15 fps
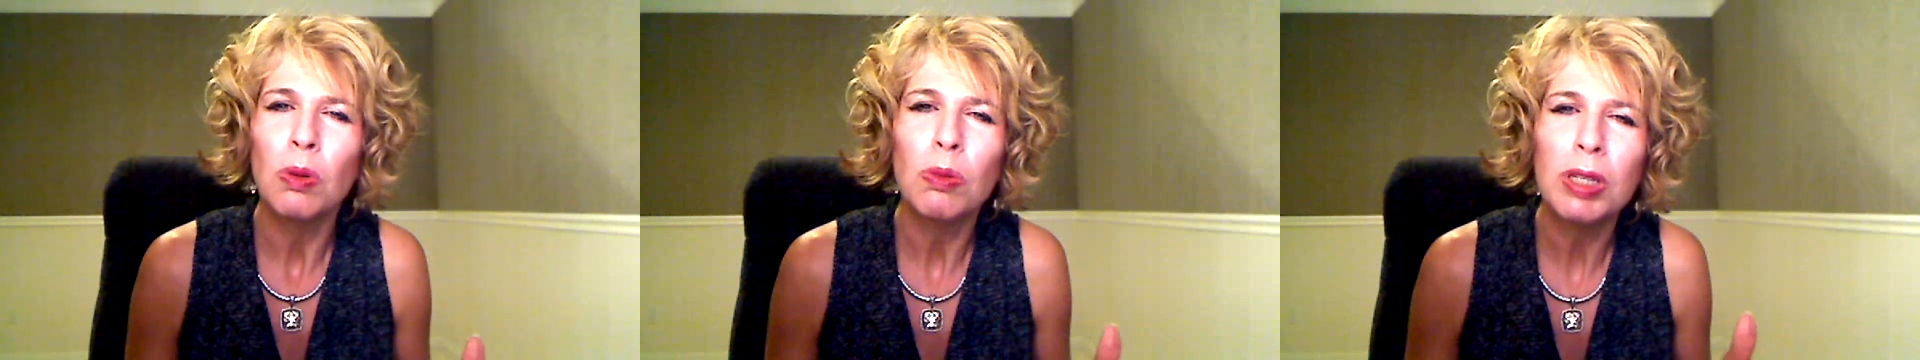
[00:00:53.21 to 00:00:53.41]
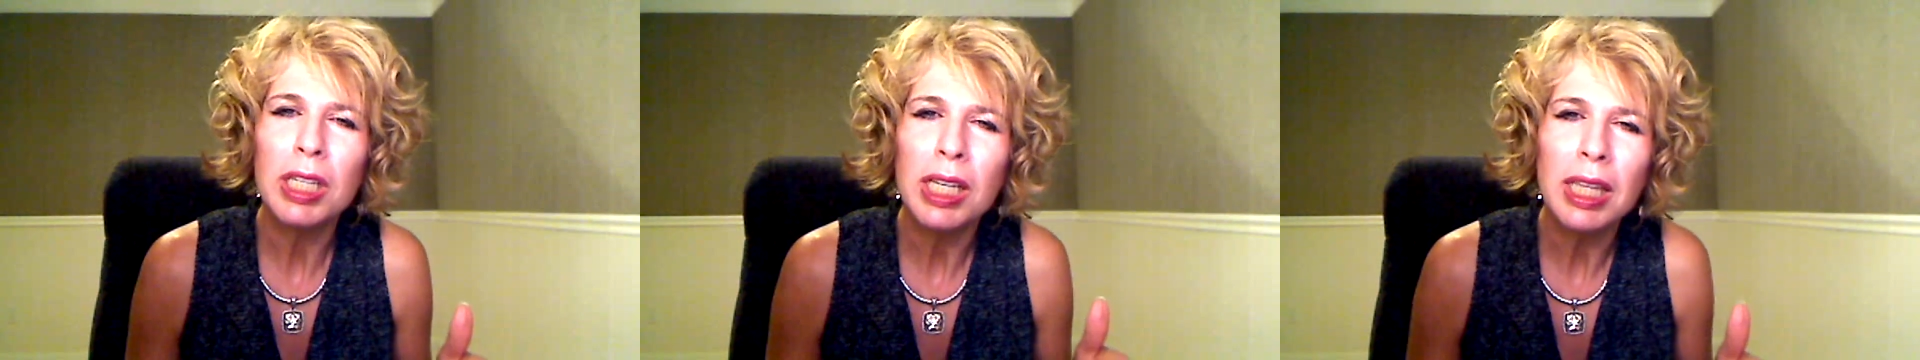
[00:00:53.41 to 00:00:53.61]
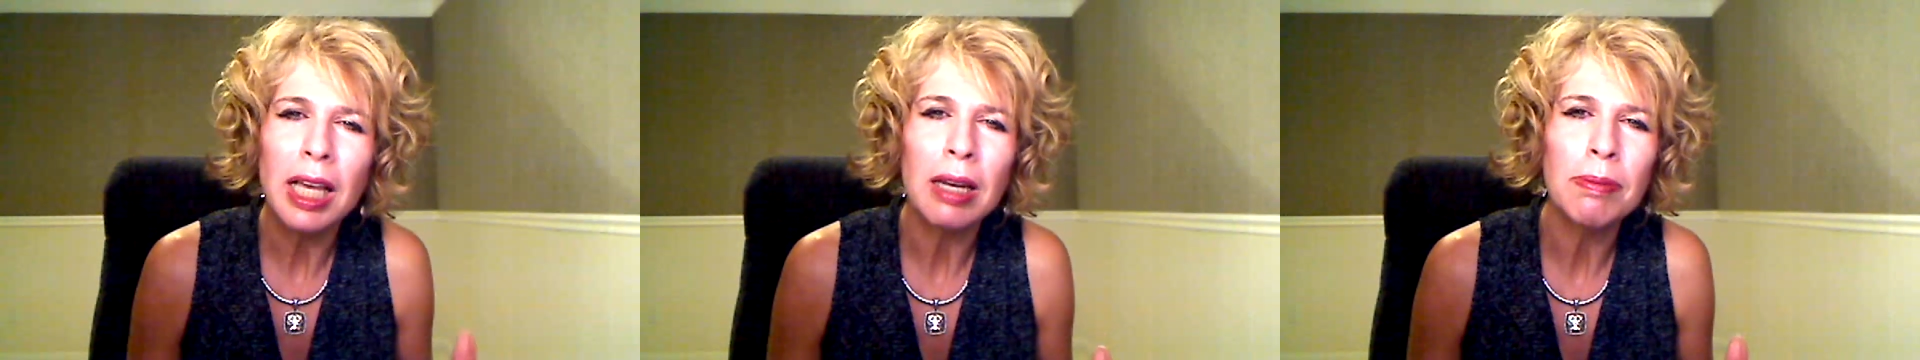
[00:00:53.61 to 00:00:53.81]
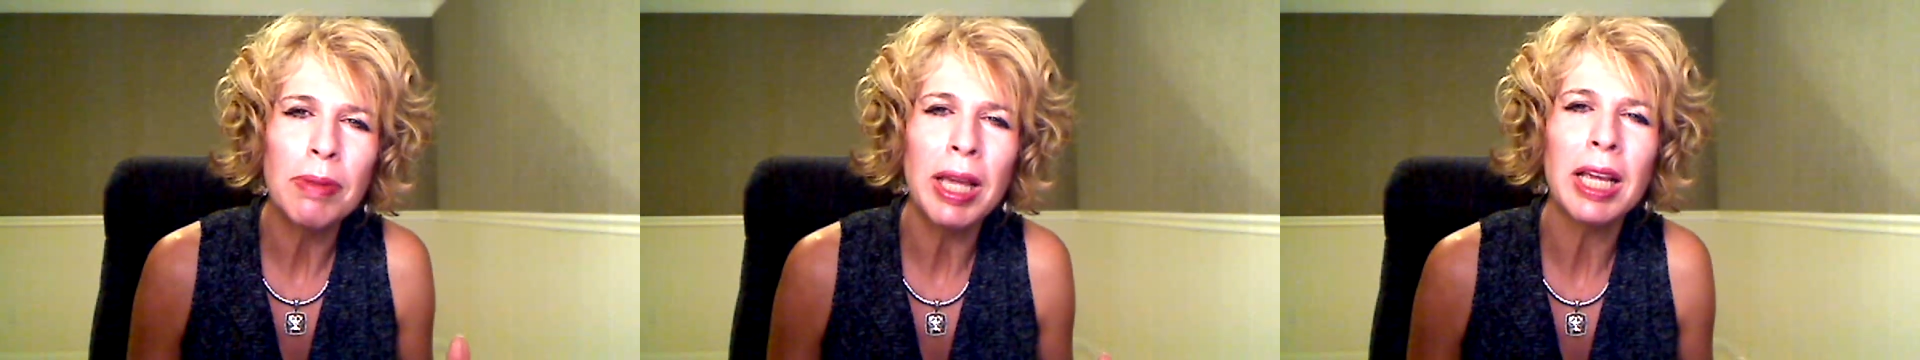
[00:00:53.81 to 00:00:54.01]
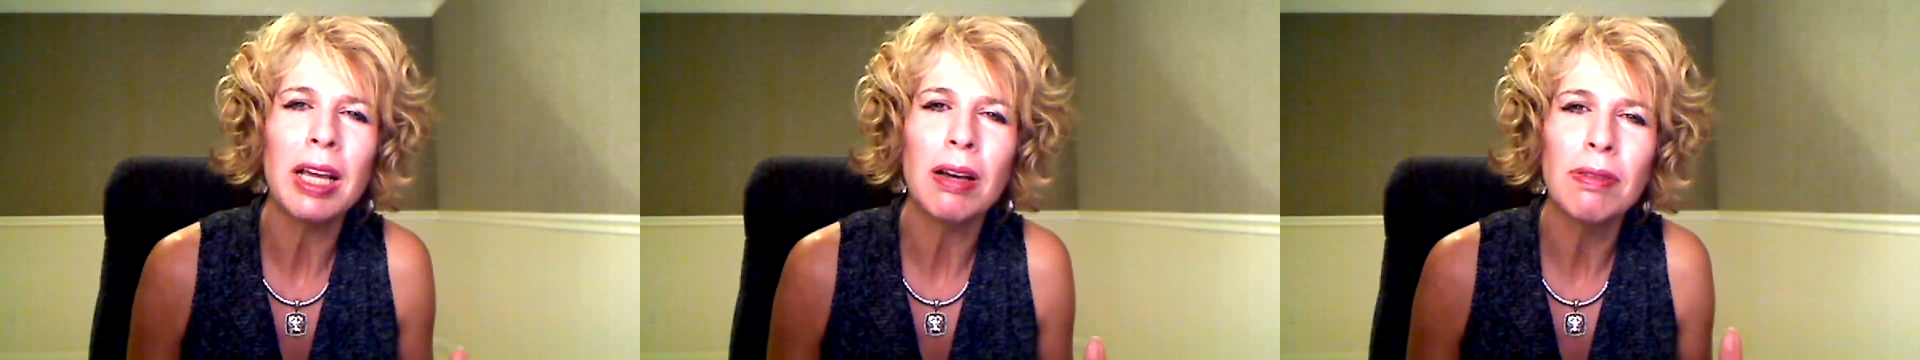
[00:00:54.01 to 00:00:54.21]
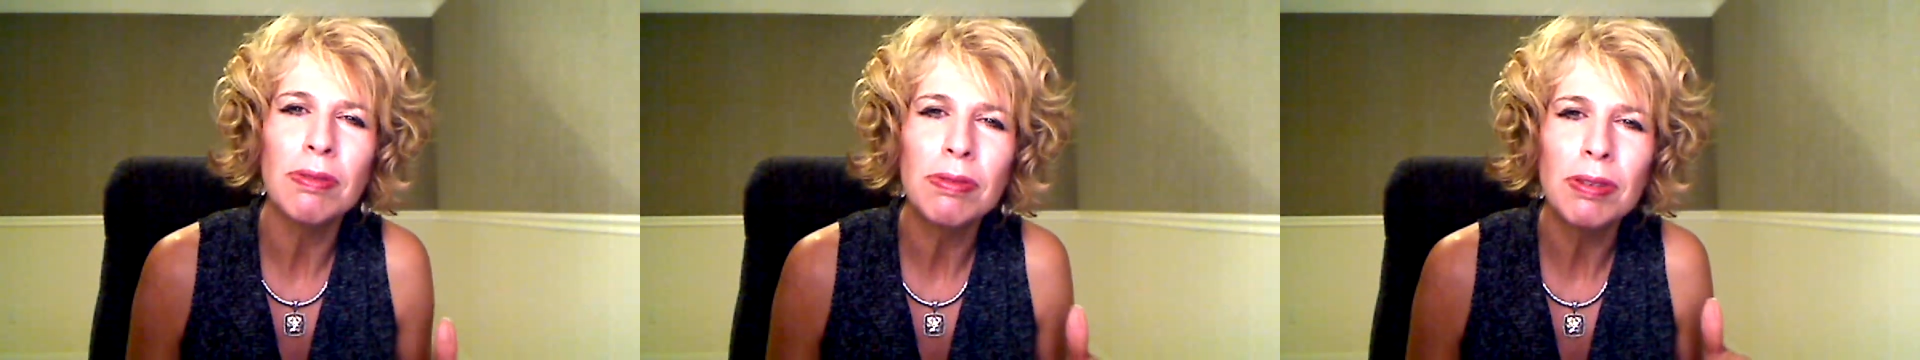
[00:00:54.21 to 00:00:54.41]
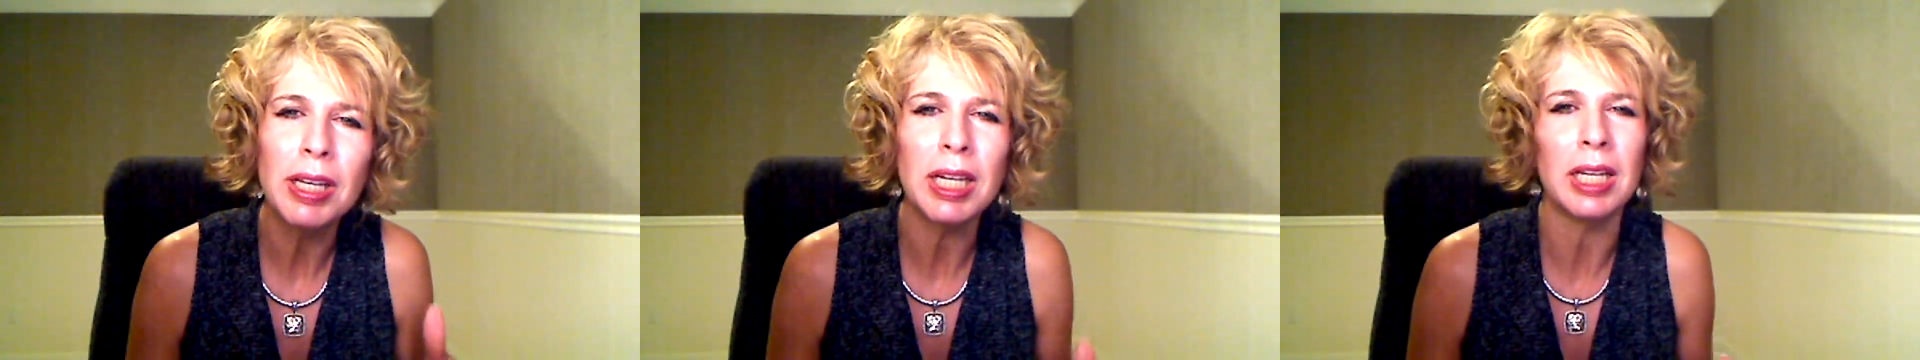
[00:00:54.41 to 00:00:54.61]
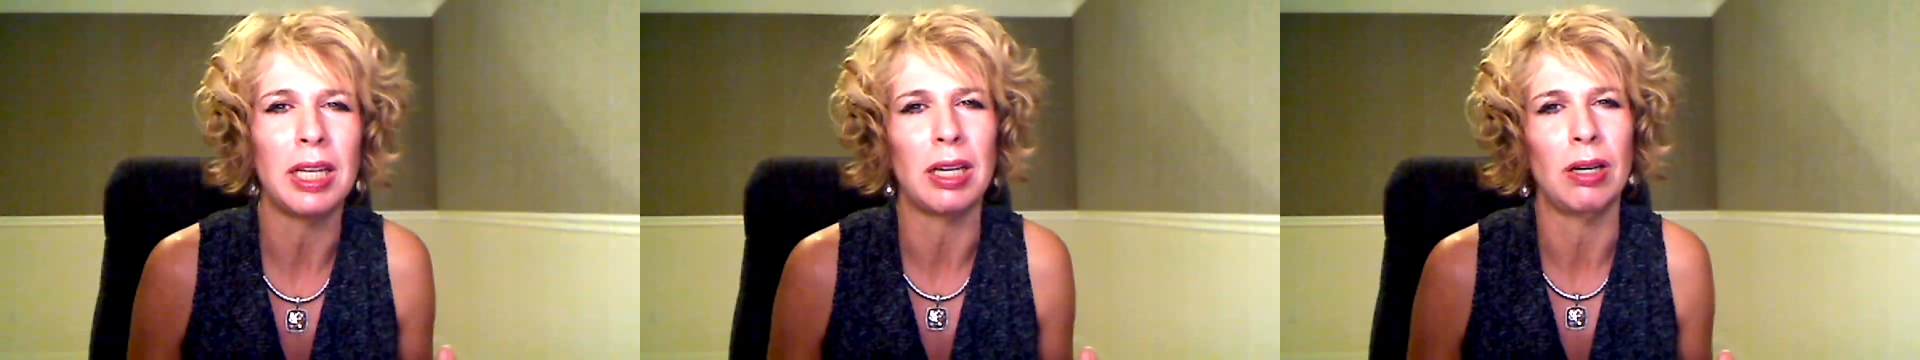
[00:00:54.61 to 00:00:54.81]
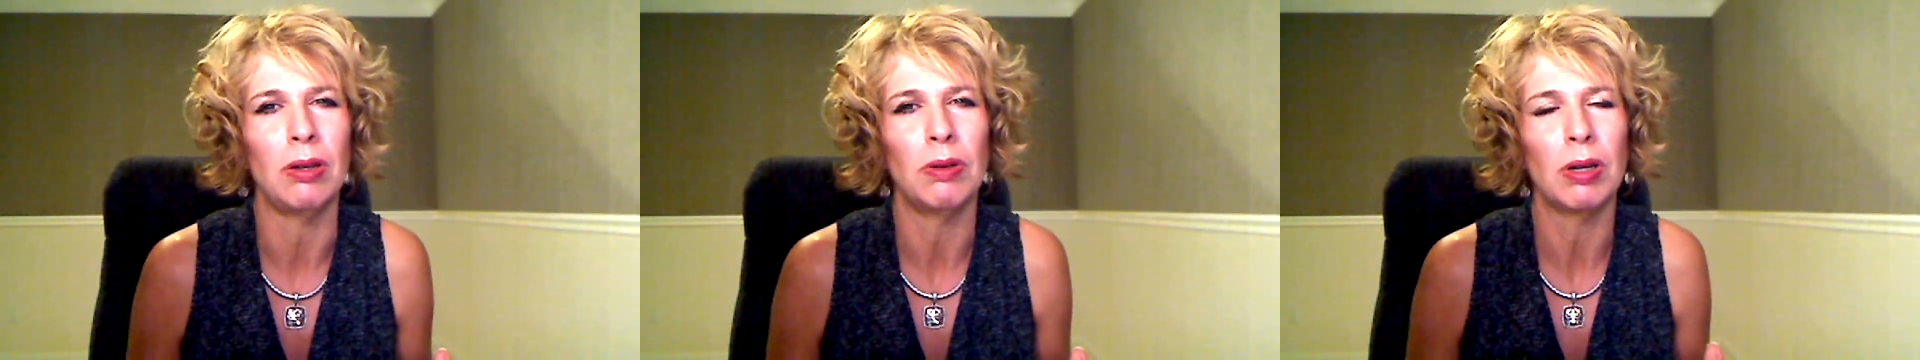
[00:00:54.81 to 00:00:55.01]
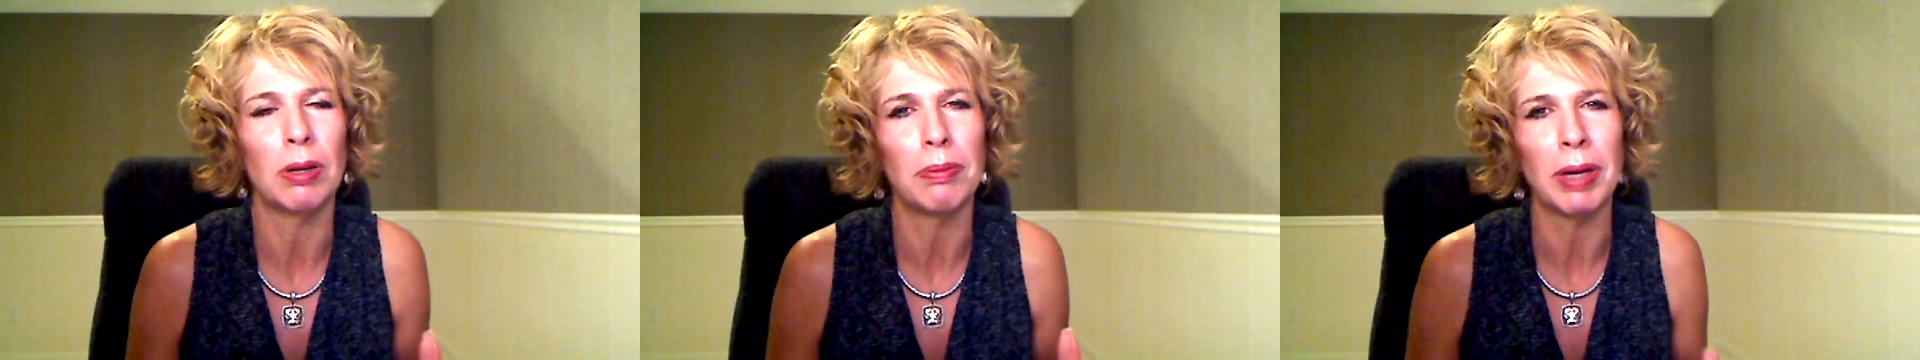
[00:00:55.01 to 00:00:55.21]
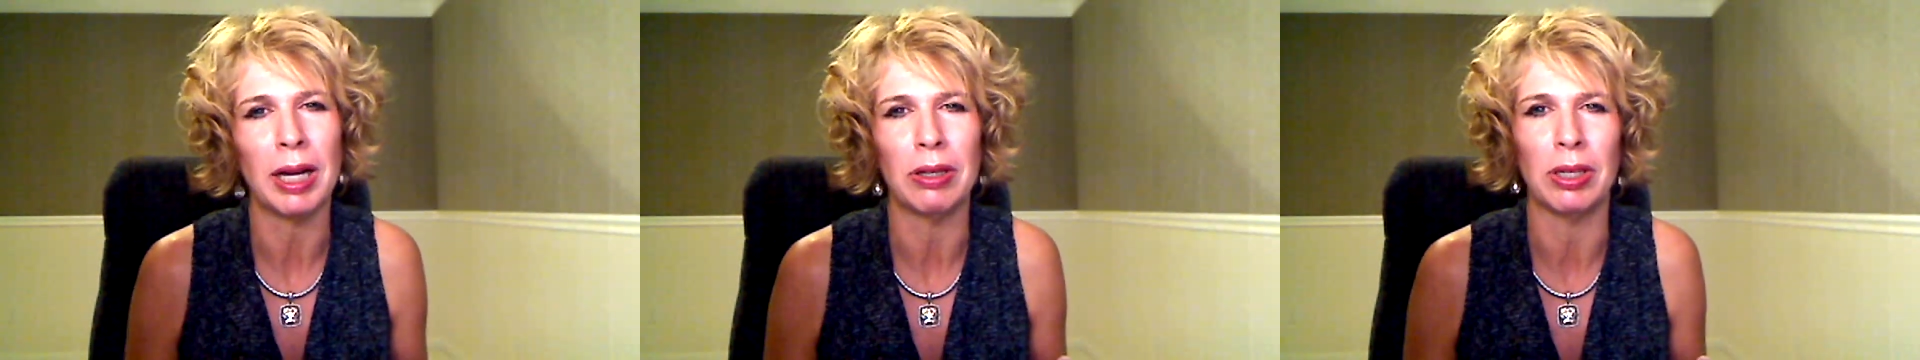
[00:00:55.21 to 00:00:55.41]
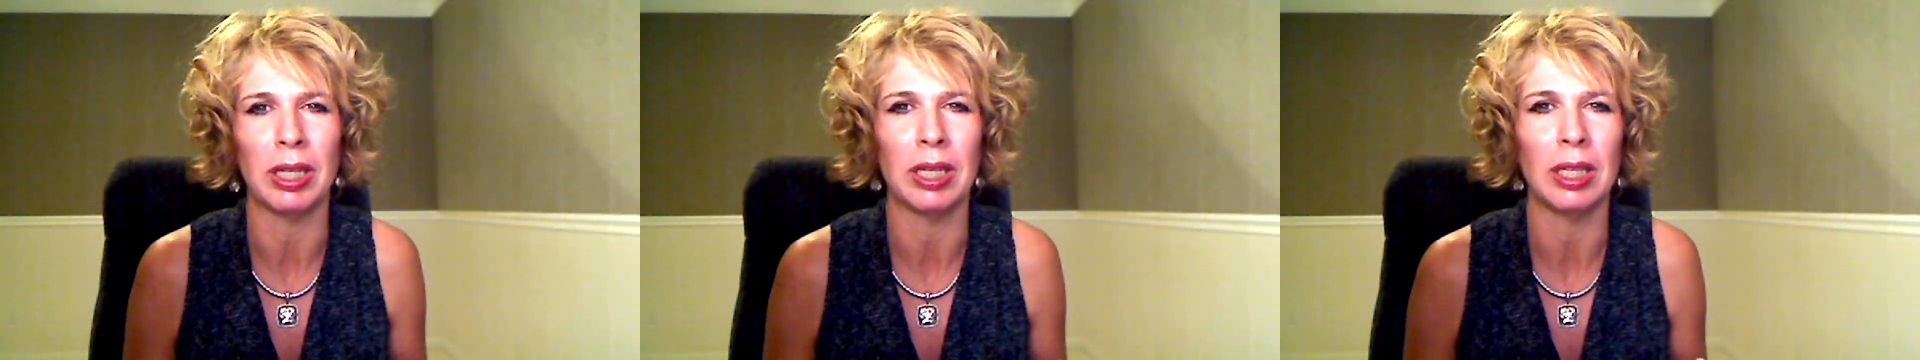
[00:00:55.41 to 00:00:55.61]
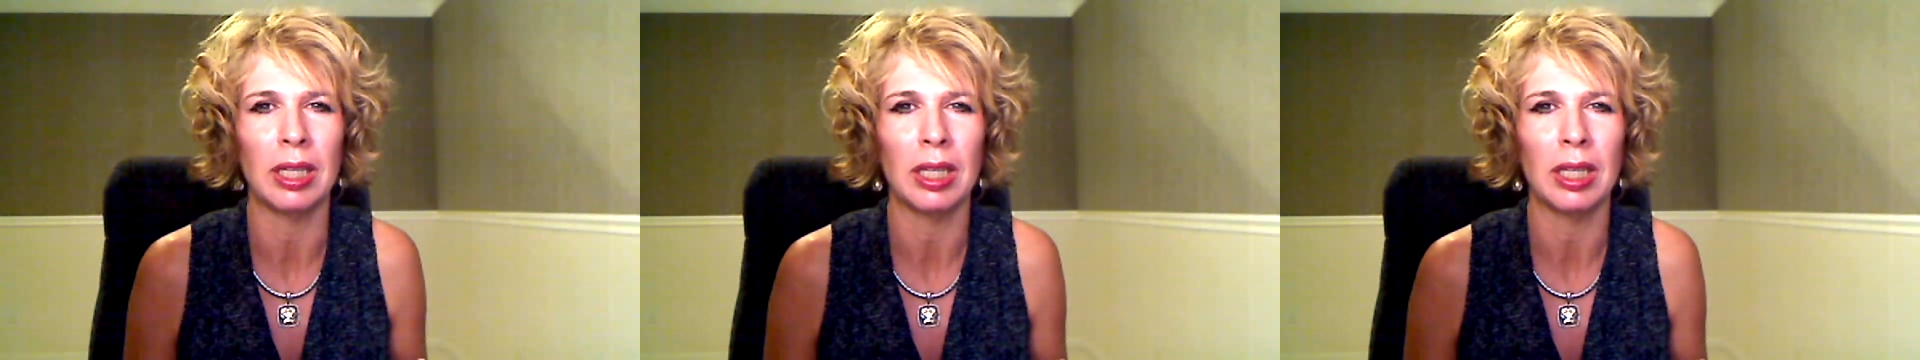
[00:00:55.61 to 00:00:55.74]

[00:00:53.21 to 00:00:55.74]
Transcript: would she then make a video about it?